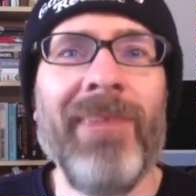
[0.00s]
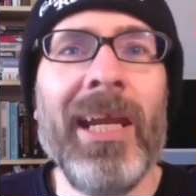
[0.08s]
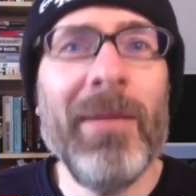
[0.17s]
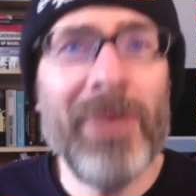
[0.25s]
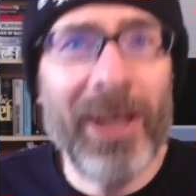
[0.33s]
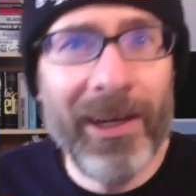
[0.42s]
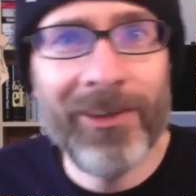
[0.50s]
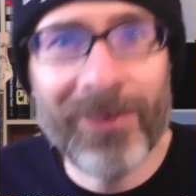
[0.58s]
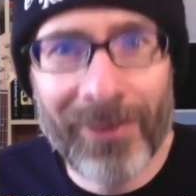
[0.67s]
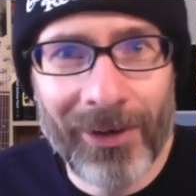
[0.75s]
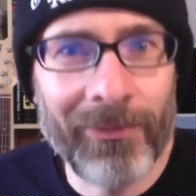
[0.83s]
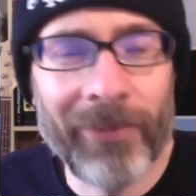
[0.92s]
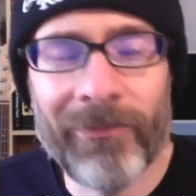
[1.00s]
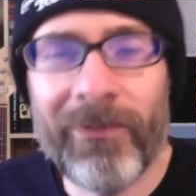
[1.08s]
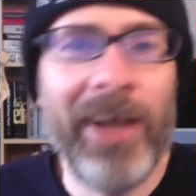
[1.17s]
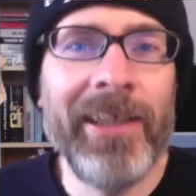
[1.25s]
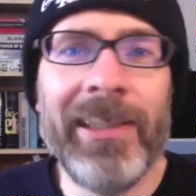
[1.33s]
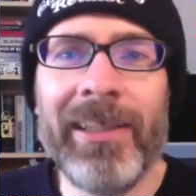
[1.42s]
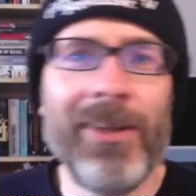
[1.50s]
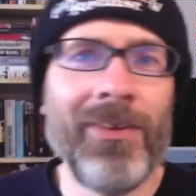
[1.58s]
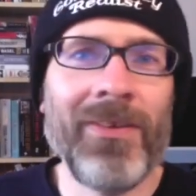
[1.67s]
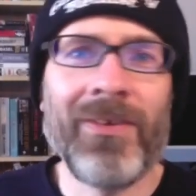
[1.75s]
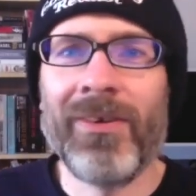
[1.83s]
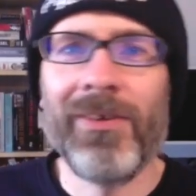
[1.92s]
Maybe I can start refining
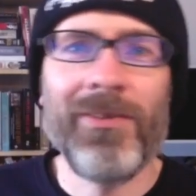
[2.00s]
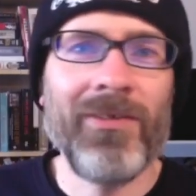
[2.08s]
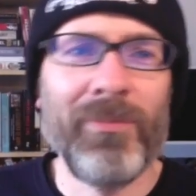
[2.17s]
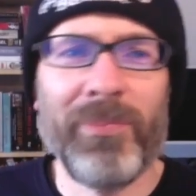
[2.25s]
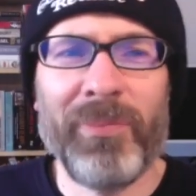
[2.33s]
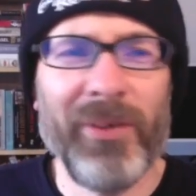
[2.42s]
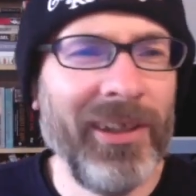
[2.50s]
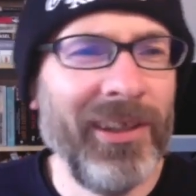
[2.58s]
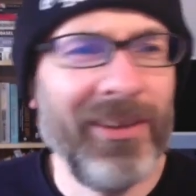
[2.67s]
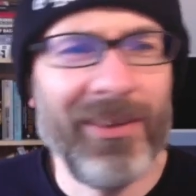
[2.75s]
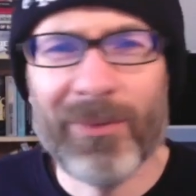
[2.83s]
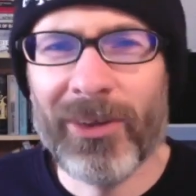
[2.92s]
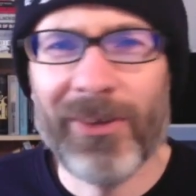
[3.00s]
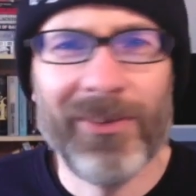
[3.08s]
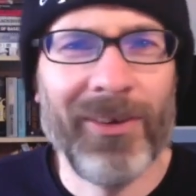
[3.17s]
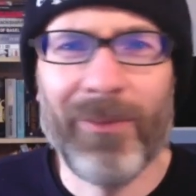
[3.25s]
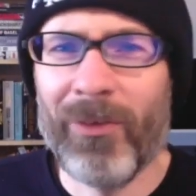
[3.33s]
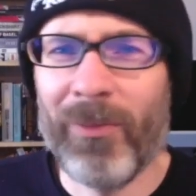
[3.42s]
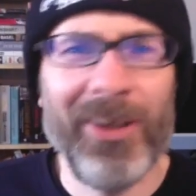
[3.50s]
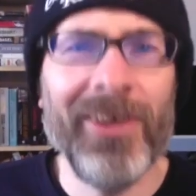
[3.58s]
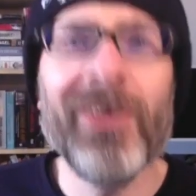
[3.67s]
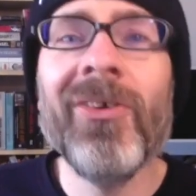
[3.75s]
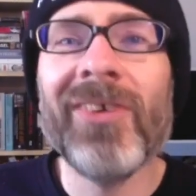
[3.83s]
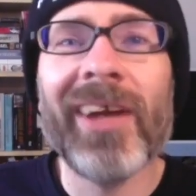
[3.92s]
this search and putting in some other terms,
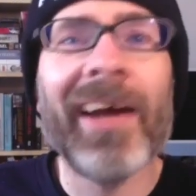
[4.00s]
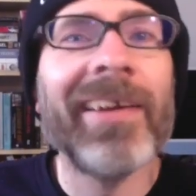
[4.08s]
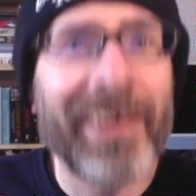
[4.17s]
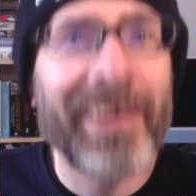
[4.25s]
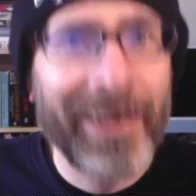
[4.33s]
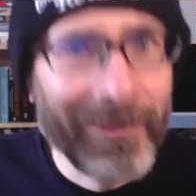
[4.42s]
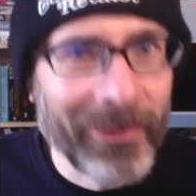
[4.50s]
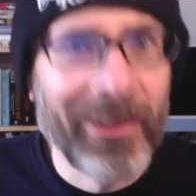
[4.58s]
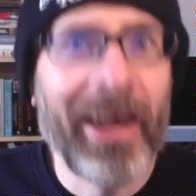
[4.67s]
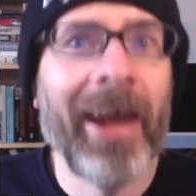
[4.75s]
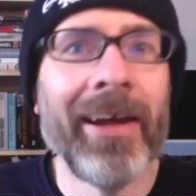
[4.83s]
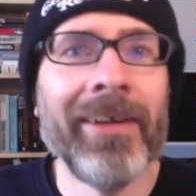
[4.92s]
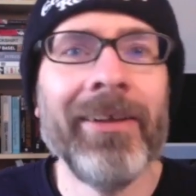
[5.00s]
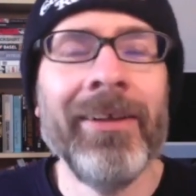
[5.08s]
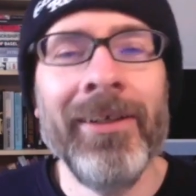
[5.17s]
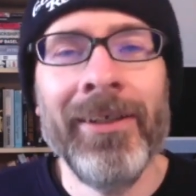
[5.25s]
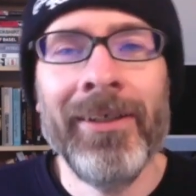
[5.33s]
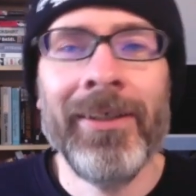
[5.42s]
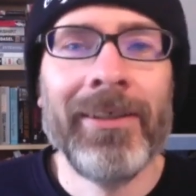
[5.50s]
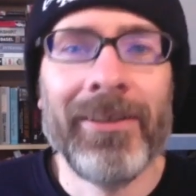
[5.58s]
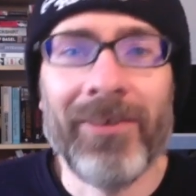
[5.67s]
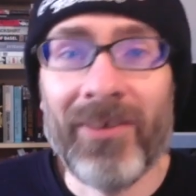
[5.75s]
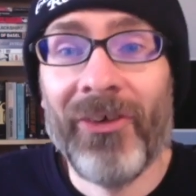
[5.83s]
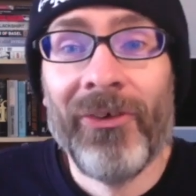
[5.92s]
but who's got time for that?
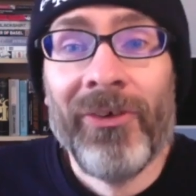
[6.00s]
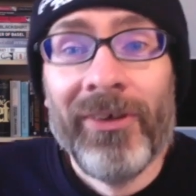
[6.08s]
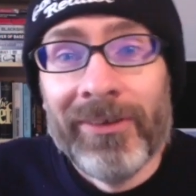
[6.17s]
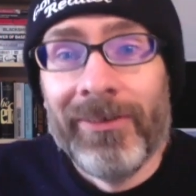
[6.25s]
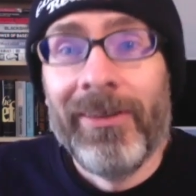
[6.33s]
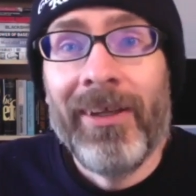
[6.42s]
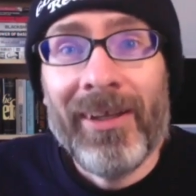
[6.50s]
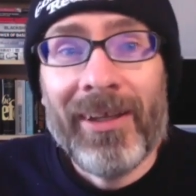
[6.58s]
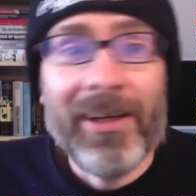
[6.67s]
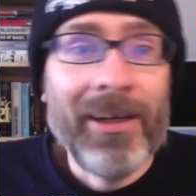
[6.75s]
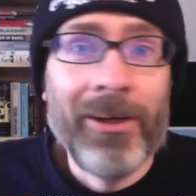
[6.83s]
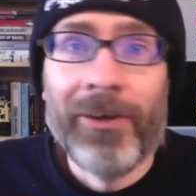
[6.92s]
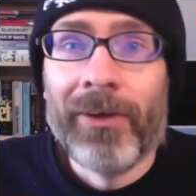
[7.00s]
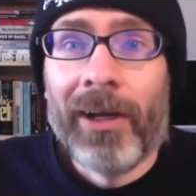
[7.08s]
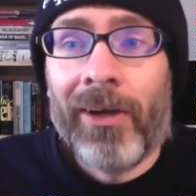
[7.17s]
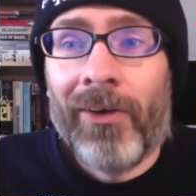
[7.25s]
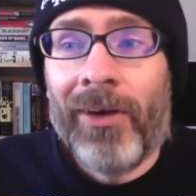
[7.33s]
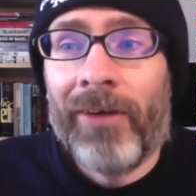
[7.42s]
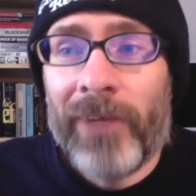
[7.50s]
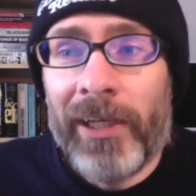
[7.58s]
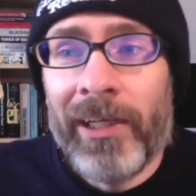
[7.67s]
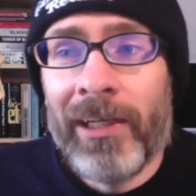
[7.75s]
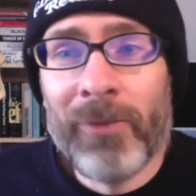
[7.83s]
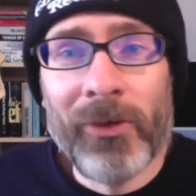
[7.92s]
So, yeah, I don't know. I don't know how to
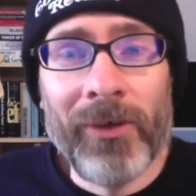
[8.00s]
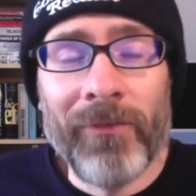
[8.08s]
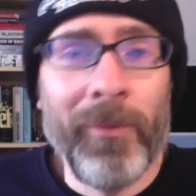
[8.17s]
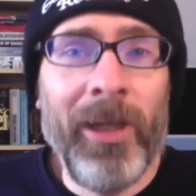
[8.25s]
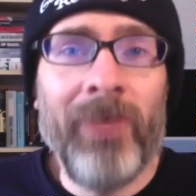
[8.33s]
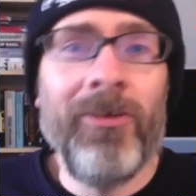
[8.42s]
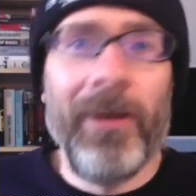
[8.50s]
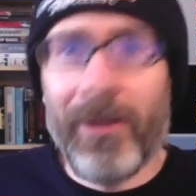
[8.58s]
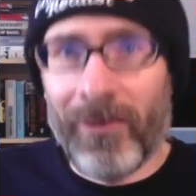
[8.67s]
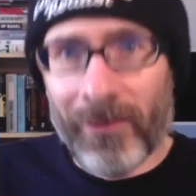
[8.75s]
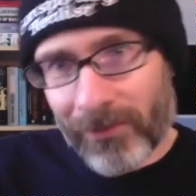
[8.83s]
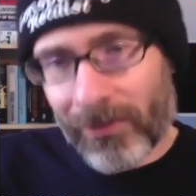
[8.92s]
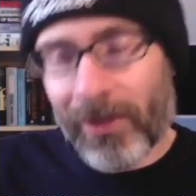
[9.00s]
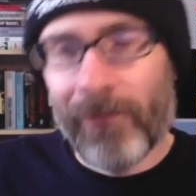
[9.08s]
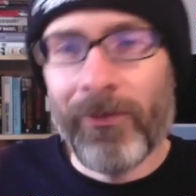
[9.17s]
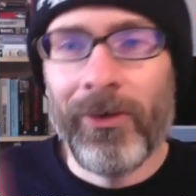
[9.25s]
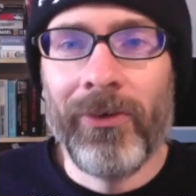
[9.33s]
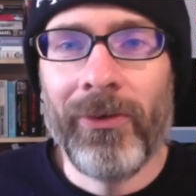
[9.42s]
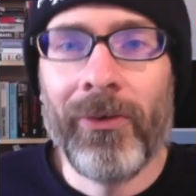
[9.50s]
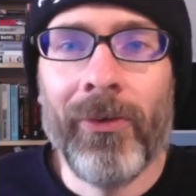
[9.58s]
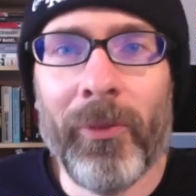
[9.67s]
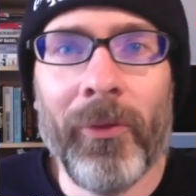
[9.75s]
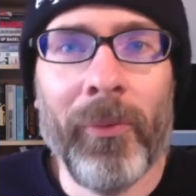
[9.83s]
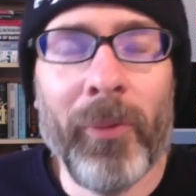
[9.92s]
find any more information. I guess I'll just have to go to
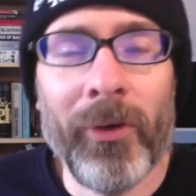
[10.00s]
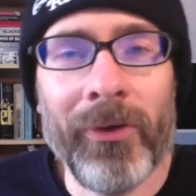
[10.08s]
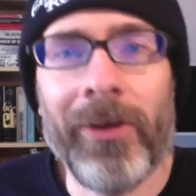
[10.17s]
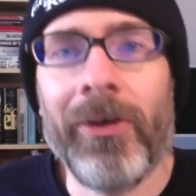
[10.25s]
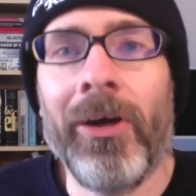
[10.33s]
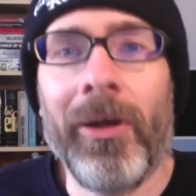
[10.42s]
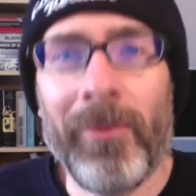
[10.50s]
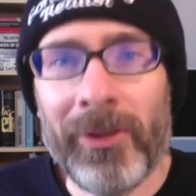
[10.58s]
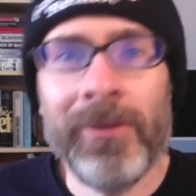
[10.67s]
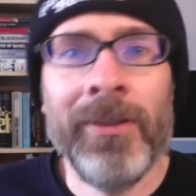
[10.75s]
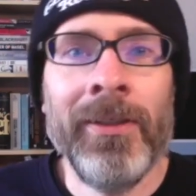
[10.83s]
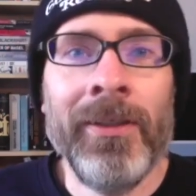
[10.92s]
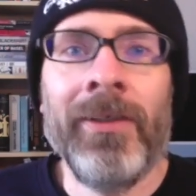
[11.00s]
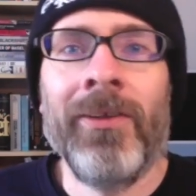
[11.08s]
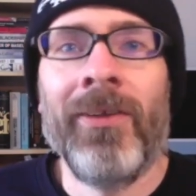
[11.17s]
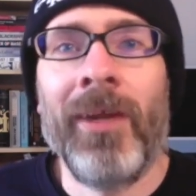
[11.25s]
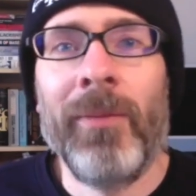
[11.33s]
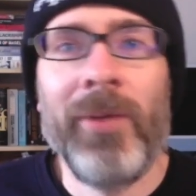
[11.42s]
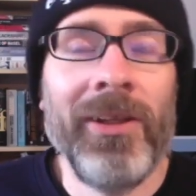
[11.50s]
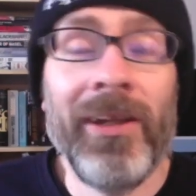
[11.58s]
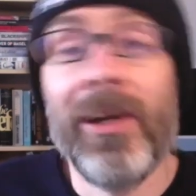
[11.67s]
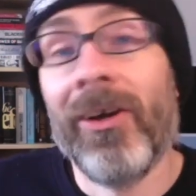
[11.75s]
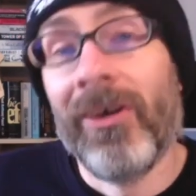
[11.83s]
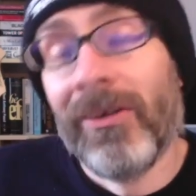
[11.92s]
CorbettReport.com and type it in there.